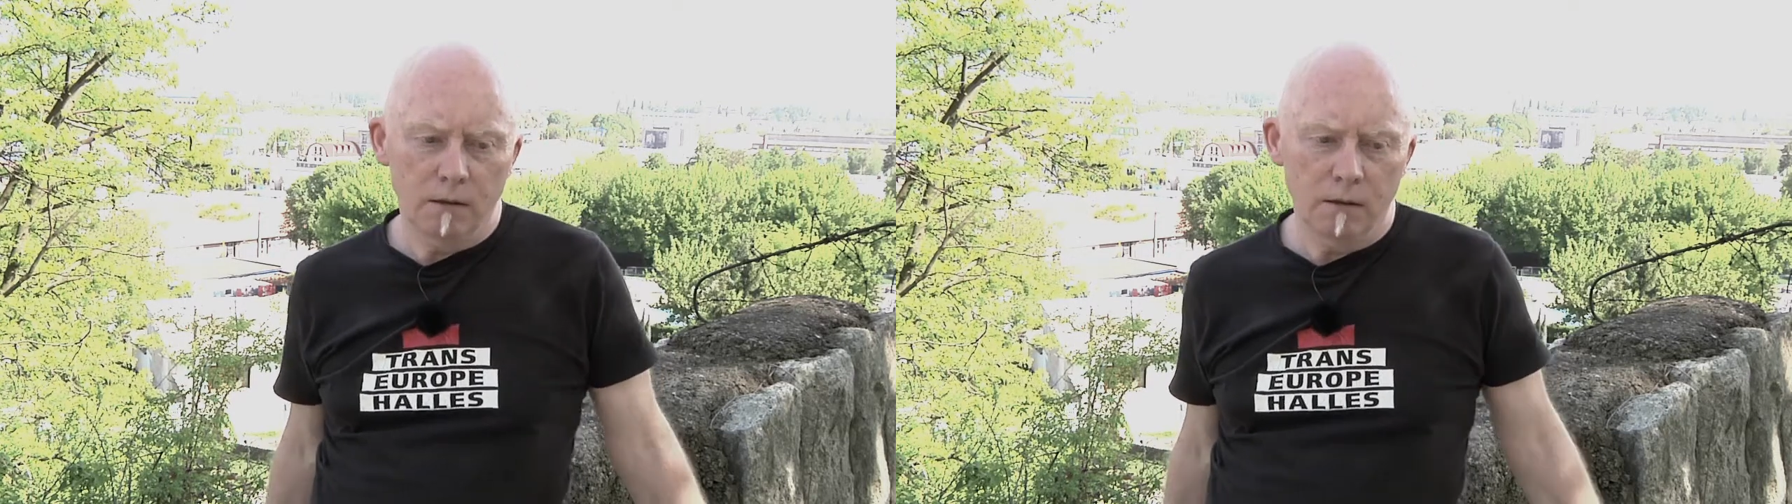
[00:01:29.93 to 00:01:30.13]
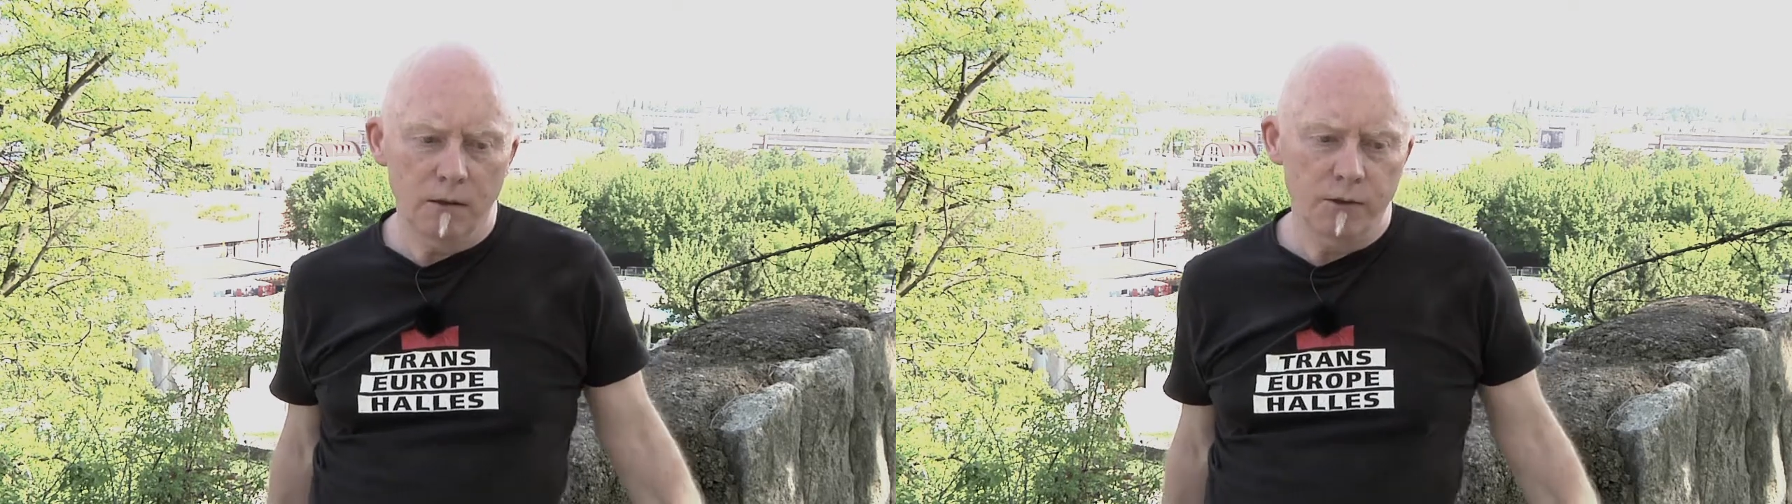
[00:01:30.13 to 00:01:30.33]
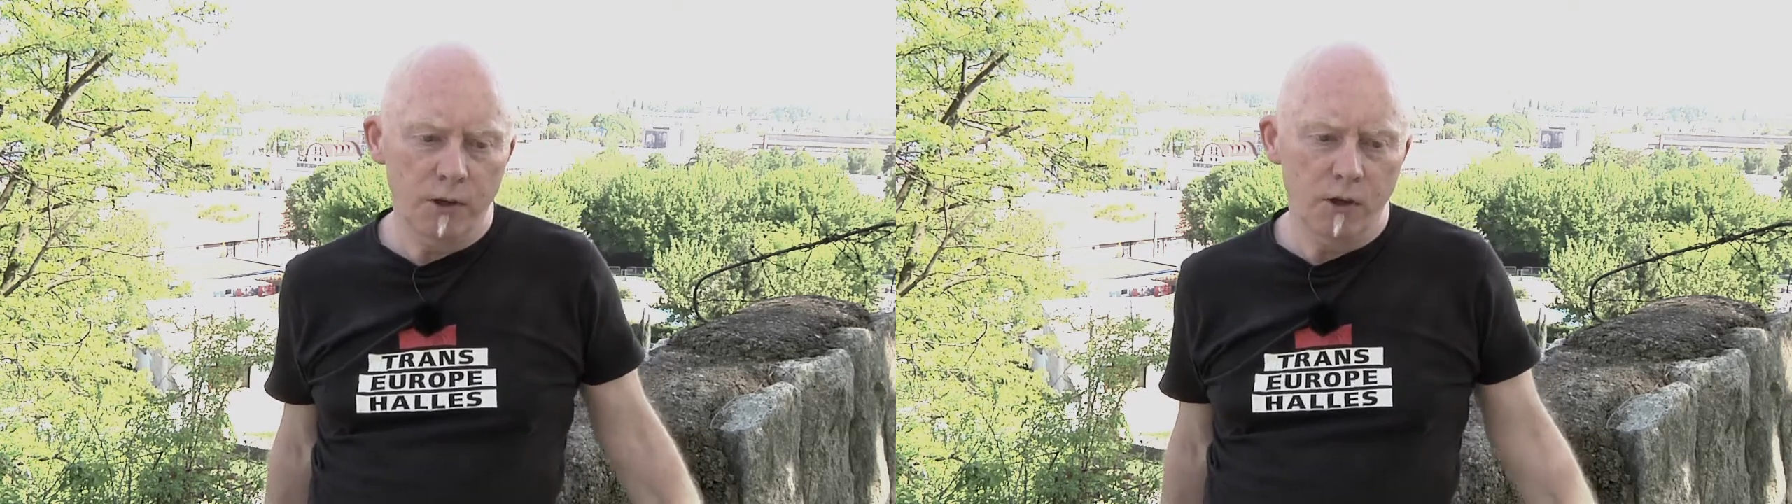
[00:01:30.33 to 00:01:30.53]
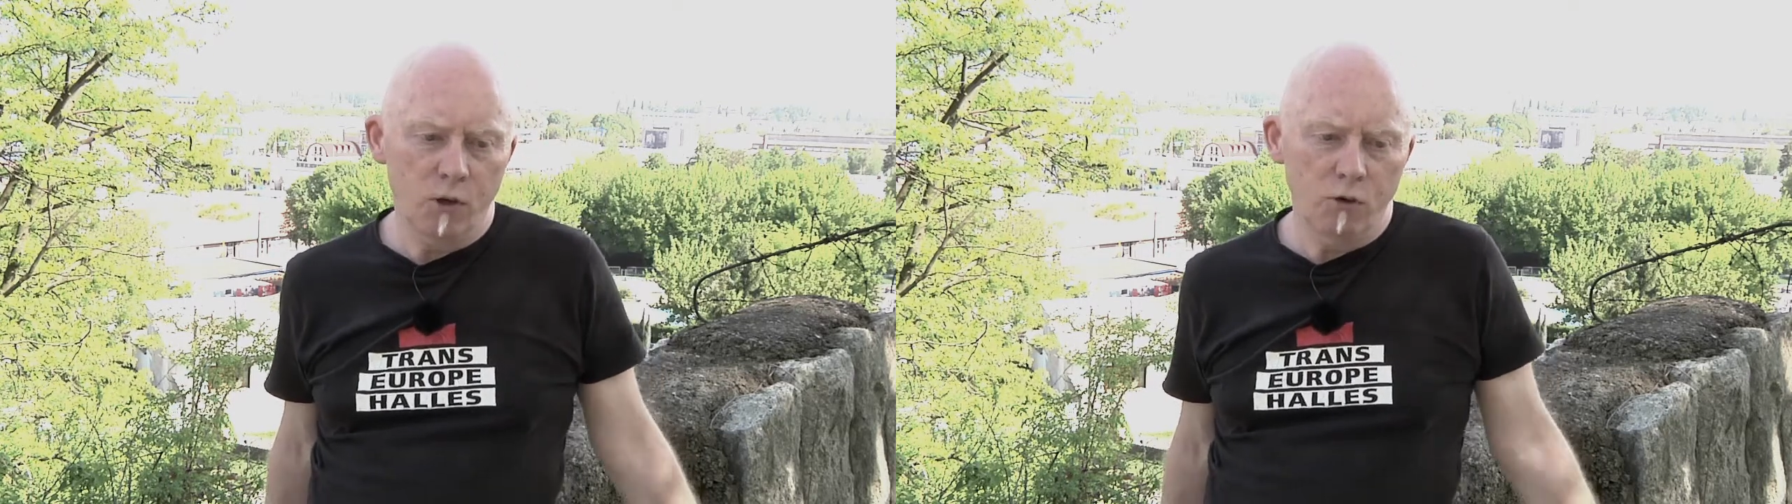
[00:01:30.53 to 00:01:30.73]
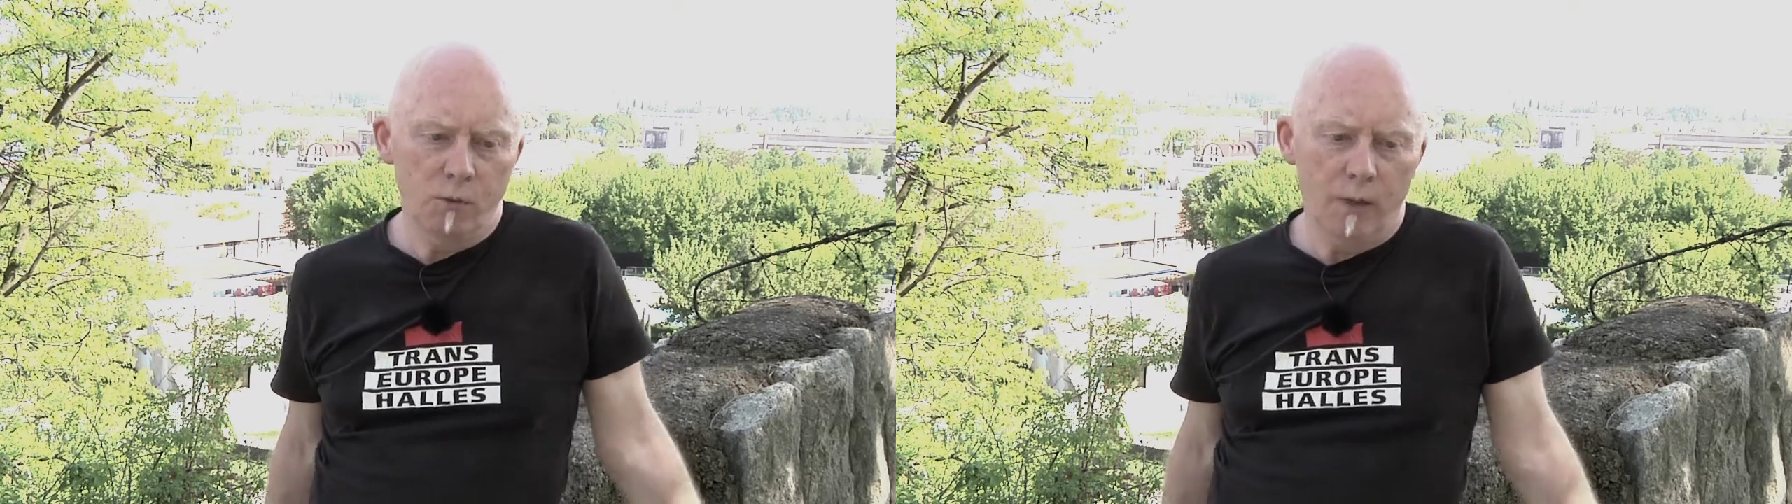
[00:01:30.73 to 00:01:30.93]
there's a
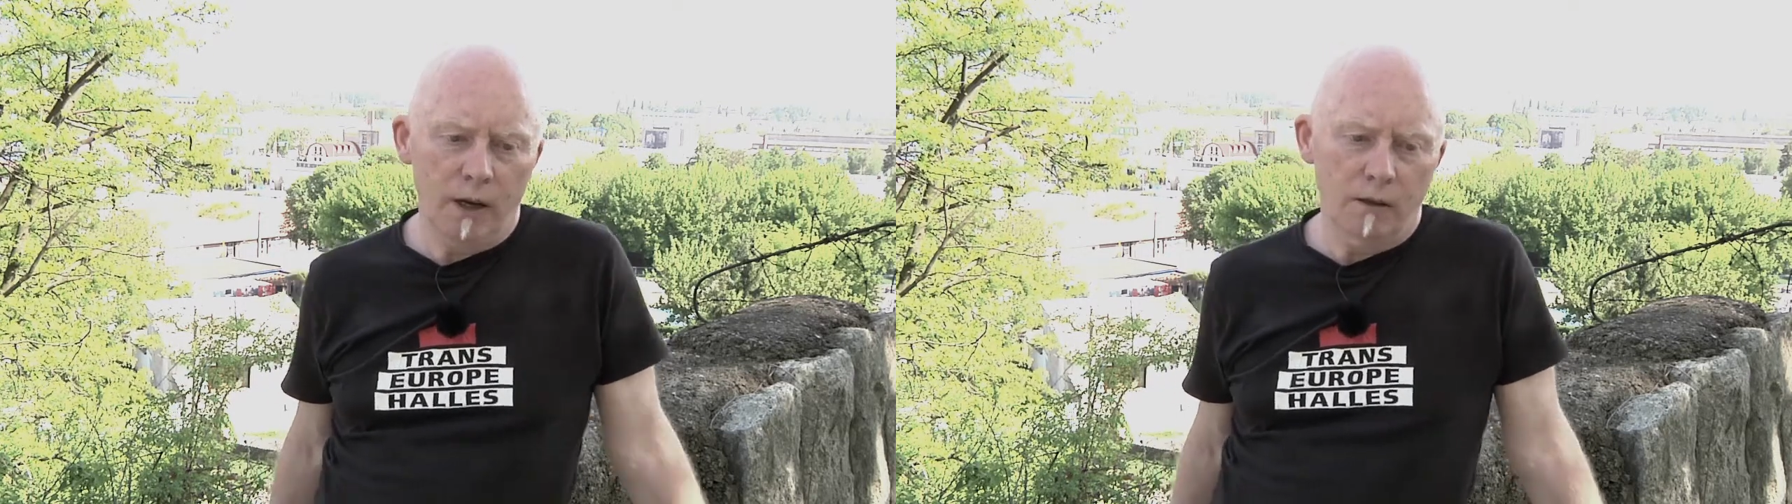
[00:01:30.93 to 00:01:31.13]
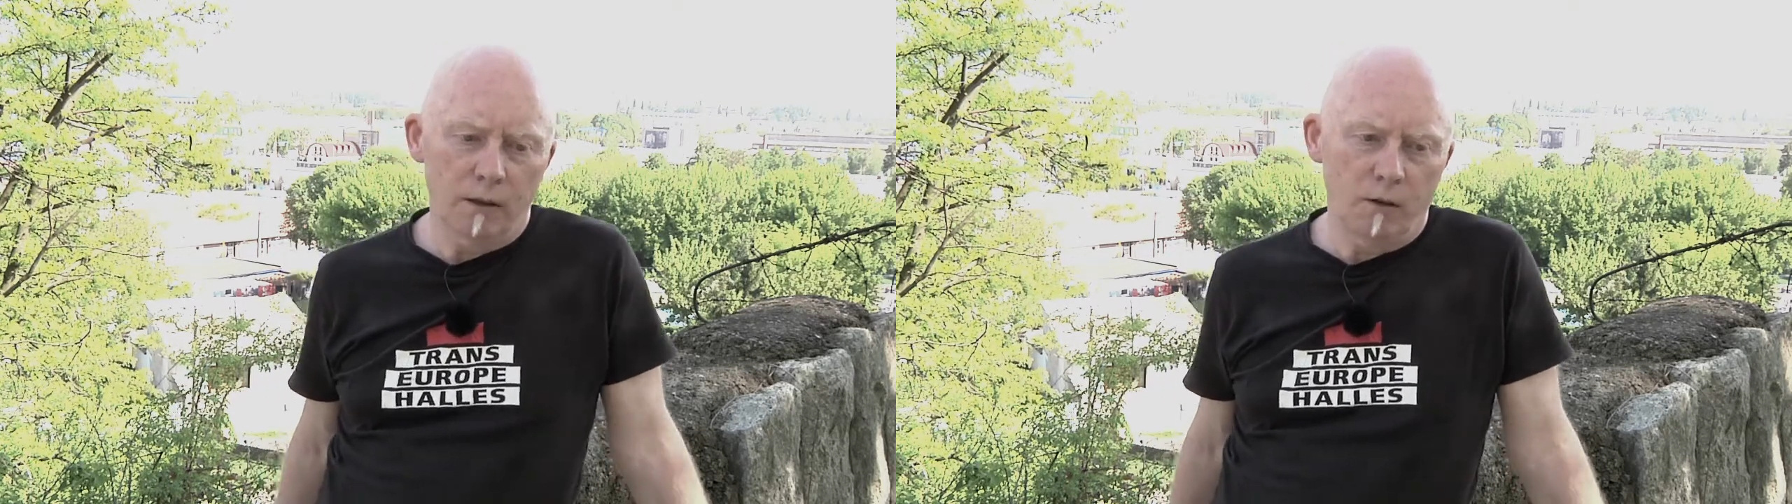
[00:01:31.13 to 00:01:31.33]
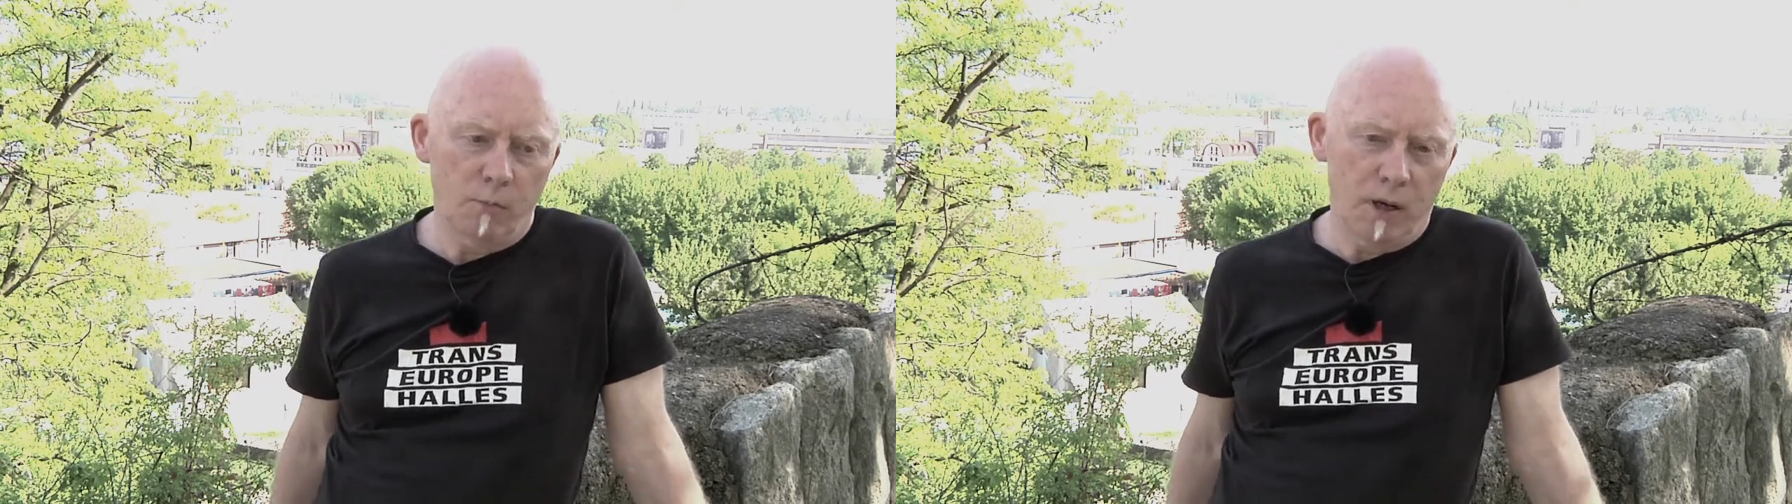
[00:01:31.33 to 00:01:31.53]
huge amount of